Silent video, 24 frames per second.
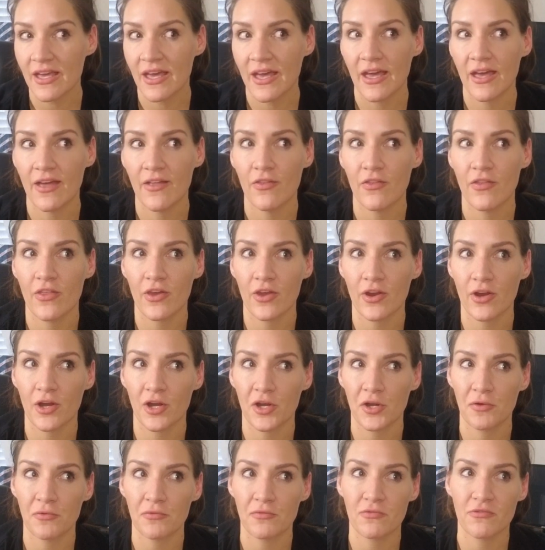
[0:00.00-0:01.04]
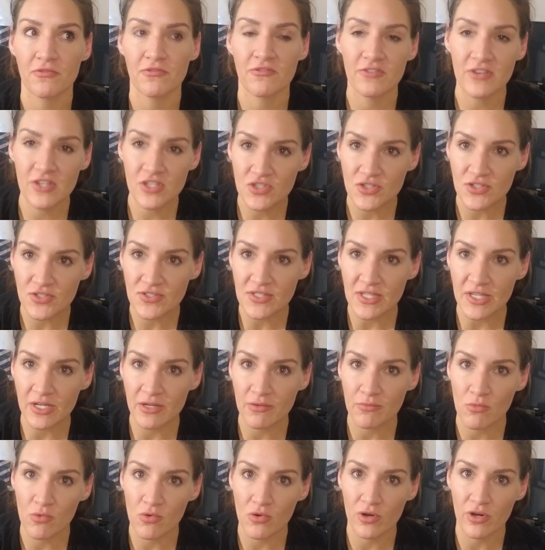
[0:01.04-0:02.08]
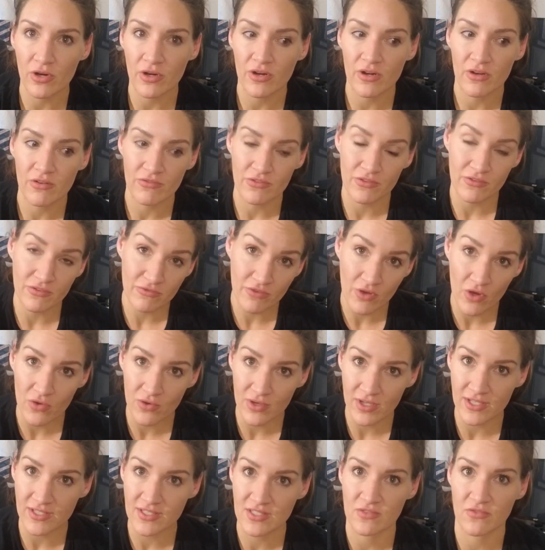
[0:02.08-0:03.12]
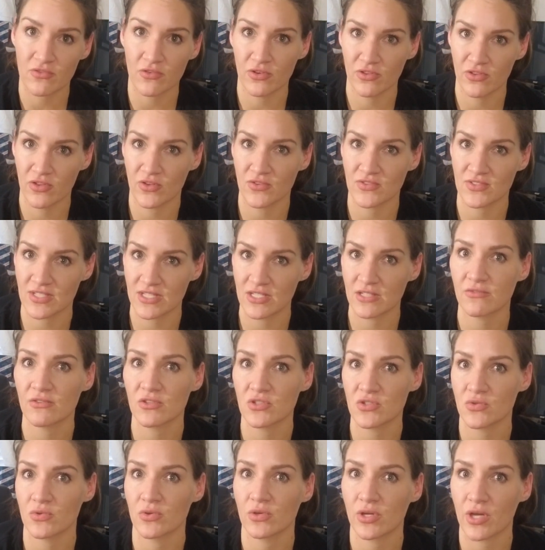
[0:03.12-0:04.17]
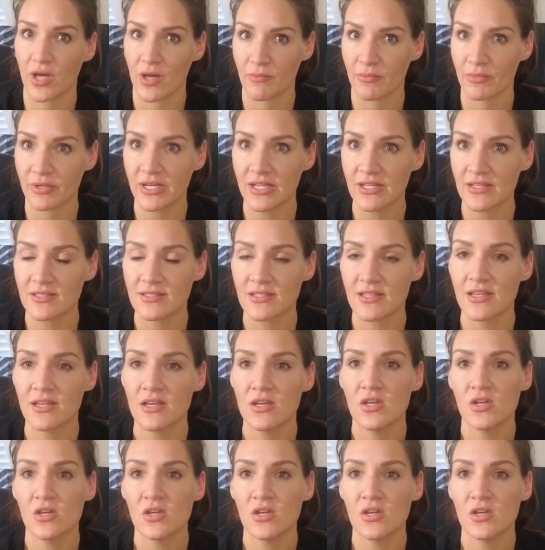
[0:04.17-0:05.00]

and their features that are more of the focus for those individual companies.